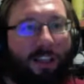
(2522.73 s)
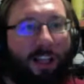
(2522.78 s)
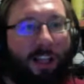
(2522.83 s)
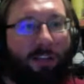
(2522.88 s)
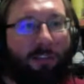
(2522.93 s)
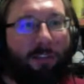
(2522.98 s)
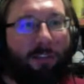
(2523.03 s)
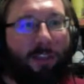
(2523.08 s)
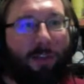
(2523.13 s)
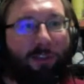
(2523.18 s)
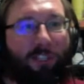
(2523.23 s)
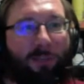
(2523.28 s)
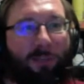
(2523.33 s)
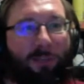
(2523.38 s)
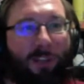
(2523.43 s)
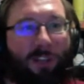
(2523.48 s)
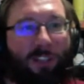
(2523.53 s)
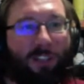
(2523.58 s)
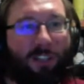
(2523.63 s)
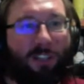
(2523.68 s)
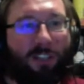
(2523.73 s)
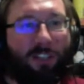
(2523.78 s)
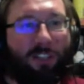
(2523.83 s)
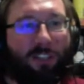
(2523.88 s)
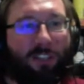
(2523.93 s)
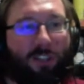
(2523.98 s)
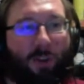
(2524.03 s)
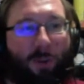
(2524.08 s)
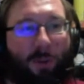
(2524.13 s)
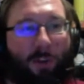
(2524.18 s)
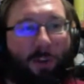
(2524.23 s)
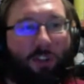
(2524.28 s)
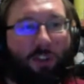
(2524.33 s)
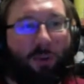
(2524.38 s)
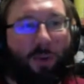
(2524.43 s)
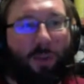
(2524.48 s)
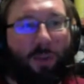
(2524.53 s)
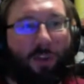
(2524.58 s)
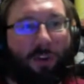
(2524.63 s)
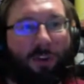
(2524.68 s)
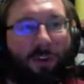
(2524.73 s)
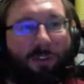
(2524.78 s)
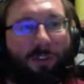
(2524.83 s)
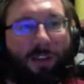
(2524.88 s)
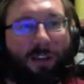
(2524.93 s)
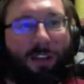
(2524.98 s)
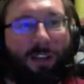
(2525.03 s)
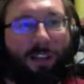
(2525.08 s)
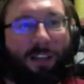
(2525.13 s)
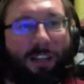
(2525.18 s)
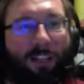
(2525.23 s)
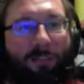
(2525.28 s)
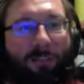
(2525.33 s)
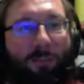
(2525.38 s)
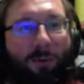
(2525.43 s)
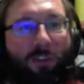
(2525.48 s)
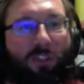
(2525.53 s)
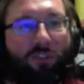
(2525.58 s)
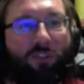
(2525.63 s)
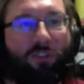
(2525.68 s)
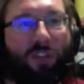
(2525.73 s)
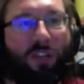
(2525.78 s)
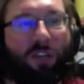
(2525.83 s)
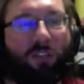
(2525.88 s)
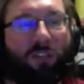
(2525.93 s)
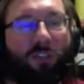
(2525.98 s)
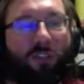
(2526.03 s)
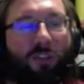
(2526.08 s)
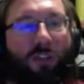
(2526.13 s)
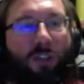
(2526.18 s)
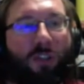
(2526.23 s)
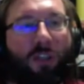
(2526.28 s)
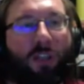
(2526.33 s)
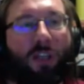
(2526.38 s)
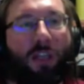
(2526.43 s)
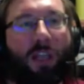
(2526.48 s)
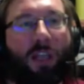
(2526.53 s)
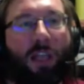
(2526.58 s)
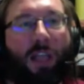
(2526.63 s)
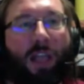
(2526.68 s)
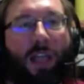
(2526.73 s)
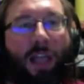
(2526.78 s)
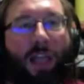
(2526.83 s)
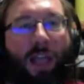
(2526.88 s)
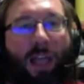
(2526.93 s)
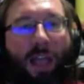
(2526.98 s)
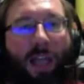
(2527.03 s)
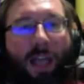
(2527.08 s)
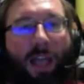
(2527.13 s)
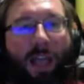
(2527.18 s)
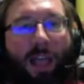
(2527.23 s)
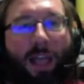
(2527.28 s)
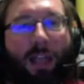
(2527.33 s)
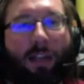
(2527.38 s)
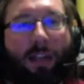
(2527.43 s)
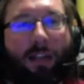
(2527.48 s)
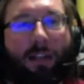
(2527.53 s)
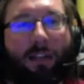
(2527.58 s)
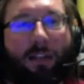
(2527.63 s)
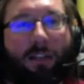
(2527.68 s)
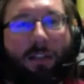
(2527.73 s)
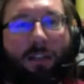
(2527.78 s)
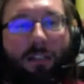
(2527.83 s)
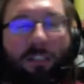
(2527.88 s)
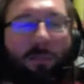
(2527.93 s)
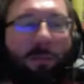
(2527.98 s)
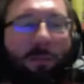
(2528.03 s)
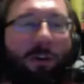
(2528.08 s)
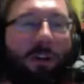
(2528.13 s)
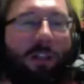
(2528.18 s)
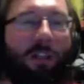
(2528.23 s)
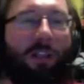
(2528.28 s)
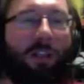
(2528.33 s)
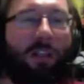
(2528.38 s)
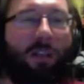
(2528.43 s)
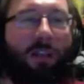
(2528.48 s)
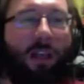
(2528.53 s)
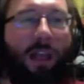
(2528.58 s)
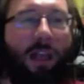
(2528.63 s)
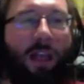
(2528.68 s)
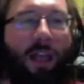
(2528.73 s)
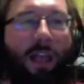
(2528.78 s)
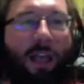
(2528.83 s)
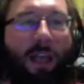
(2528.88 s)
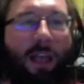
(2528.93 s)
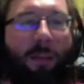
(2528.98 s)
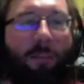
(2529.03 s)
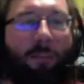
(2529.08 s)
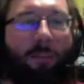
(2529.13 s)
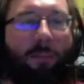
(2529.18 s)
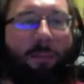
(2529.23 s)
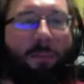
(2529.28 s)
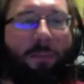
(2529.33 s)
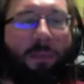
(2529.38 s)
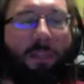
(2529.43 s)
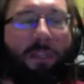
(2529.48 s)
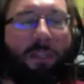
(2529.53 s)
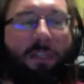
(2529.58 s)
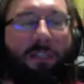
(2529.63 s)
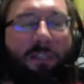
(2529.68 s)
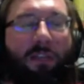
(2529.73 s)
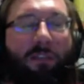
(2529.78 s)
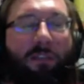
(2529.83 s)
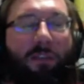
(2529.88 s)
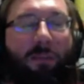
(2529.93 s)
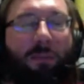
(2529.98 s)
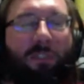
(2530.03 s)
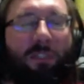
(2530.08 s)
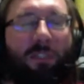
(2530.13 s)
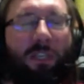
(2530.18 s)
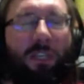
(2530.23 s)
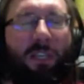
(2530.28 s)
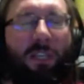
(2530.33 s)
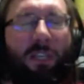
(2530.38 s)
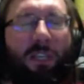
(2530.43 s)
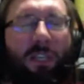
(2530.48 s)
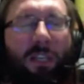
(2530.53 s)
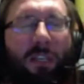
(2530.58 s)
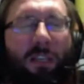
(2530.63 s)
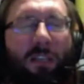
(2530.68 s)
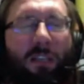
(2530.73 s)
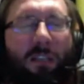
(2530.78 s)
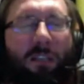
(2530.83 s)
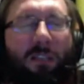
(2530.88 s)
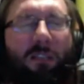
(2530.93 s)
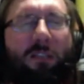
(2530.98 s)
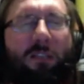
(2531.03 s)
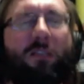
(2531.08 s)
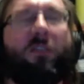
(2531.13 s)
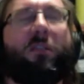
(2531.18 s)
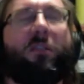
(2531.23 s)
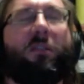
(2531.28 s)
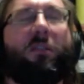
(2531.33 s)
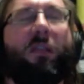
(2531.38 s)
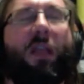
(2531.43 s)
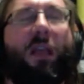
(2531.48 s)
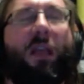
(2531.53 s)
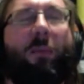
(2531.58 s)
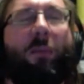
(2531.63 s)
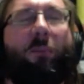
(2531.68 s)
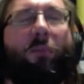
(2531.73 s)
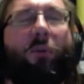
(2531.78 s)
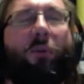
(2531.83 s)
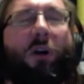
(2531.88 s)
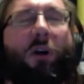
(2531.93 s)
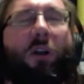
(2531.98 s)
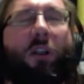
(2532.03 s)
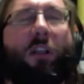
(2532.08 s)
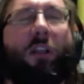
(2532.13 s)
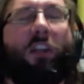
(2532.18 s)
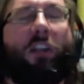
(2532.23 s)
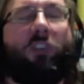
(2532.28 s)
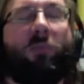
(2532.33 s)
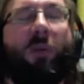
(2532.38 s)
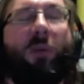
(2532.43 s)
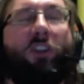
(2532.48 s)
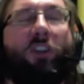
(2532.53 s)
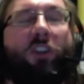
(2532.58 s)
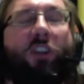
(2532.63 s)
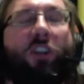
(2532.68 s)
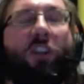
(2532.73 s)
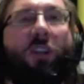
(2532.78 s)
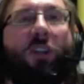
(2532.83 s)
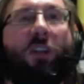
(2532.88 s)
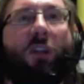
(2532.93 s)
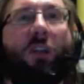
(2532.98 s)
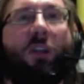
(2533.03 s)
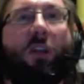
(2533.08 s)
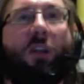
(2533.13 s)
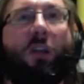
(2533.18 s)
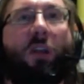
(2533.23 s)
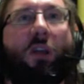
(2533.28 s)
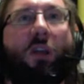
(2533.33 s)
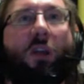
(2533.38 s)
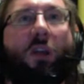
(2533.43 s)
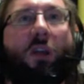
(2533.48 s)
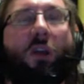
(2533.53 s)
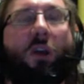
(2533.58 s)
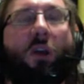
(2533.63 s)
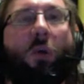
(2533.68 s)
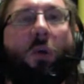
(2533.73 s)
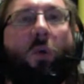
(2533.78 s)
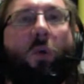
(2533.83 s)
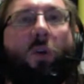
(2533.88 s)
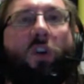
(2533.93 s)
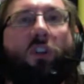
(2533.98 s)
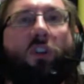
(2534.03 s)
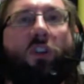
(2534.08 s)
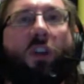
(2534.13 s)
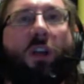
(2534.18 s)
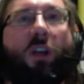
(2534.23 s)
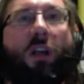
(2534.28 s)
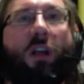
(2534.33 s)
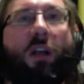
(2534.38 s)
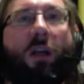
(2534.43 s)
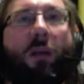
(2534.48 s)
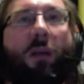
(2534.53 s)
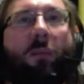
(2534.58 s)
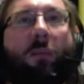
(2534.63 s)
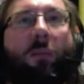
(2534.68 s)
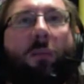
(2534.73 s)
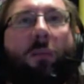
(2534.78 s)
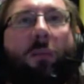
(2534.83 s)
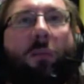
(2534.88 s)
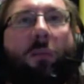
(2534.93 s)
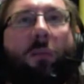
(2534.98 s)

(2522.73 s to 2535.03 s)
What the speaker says: of Chaosium's content, so I'm not sure when they're going to finally get Poison Tree out. And similarly, Steve Dempsey's book on English magic, which his name